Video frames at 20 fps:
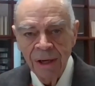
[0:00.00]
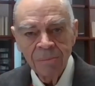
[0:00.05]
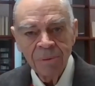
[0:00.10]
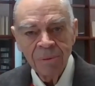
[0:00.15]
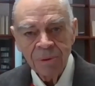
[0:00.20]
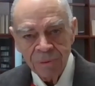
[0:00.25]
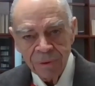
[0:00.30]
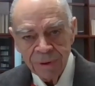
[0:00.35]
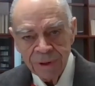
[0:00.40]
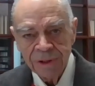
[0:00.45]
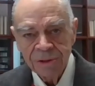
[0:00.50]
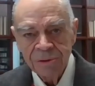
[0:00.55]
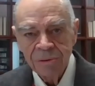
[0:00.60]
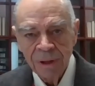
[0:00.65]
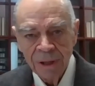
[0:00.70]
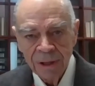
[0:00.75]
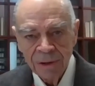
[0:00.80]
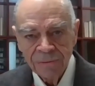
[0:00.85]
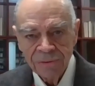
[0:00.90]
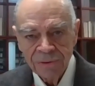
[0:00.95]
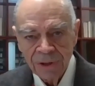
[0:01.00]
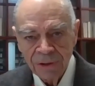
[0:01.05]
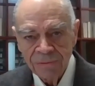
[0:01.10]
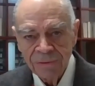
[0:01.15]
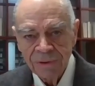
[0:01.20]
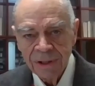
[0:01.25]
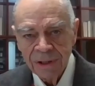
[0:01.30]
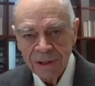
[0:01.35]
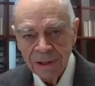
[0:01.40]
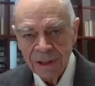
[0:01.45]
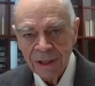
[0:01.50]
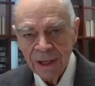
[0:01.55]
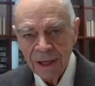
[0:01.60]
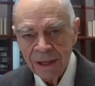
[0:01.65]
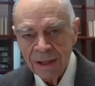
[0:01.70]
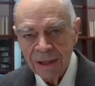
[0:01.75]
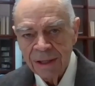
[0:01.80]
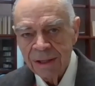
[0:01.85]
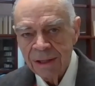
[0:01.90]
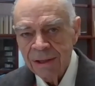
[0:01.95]
but we do have
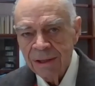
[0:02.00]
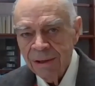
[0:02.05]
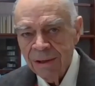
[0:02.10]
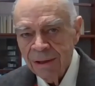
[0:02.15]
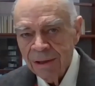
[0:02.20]
1790